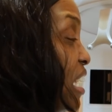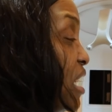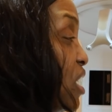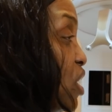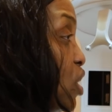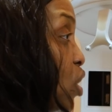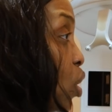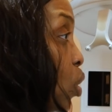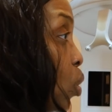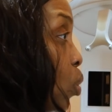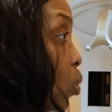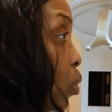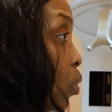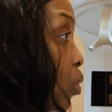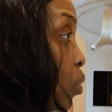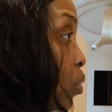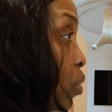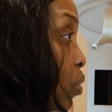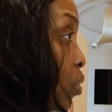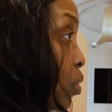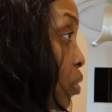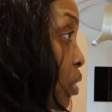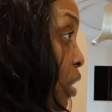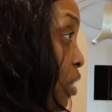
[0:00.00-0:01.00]
So
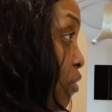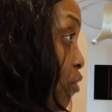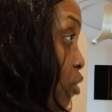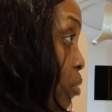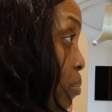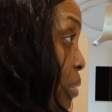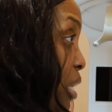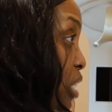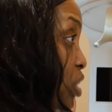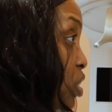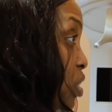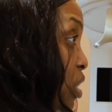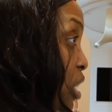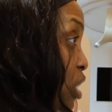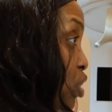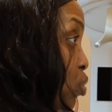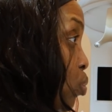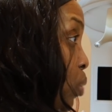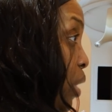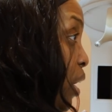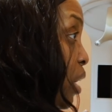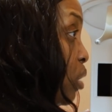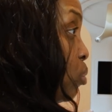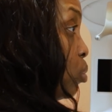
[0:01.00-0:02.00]
the information that's
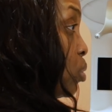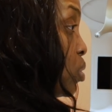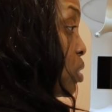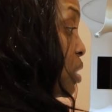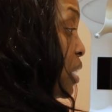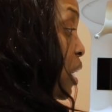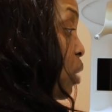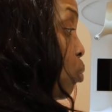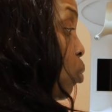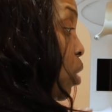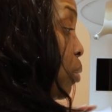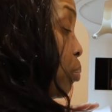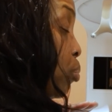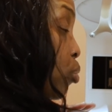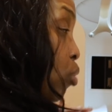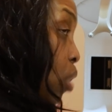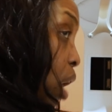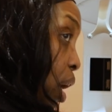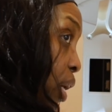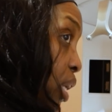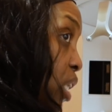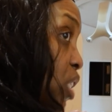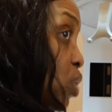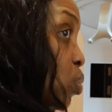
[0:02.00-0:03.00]
read will say what
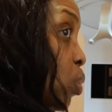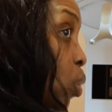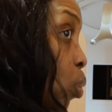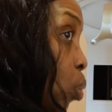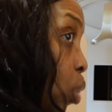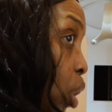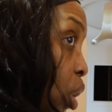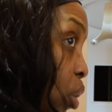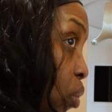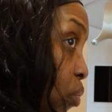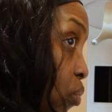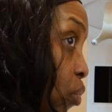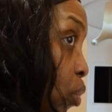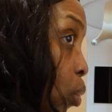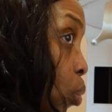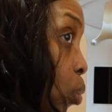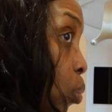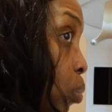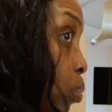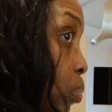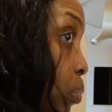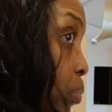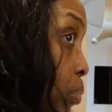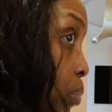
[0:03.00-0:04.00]
products will work for
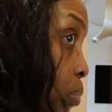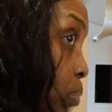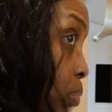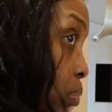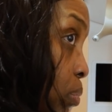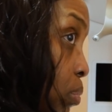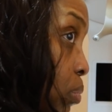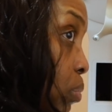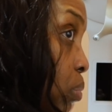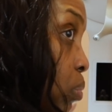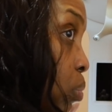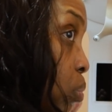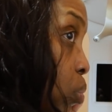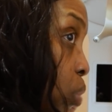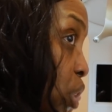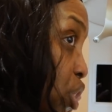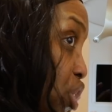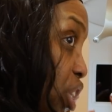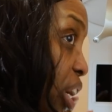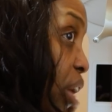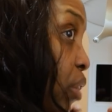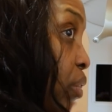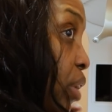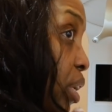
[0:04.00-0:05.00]

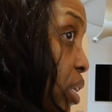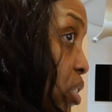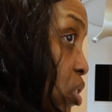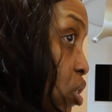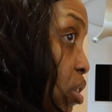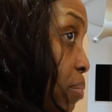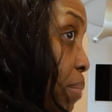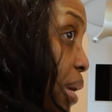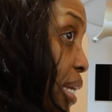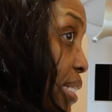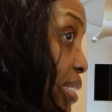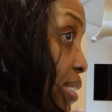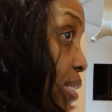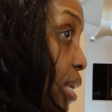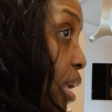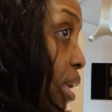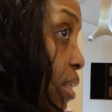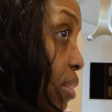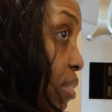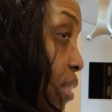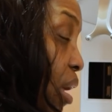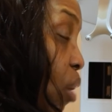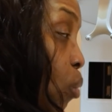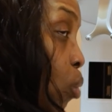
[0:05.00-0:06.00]
which areas on my
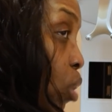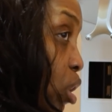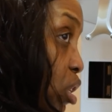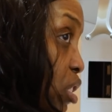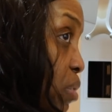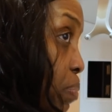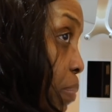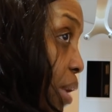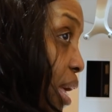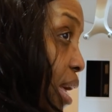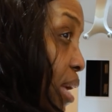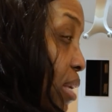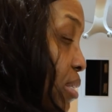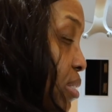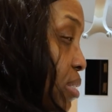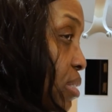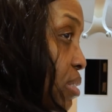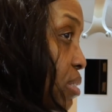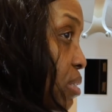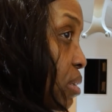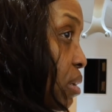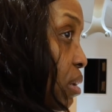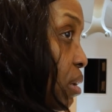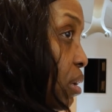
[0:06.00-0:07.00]
skin that works
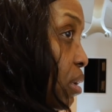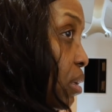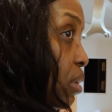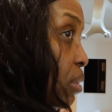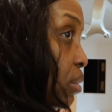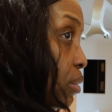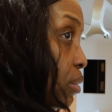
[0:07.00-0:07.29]
best, or?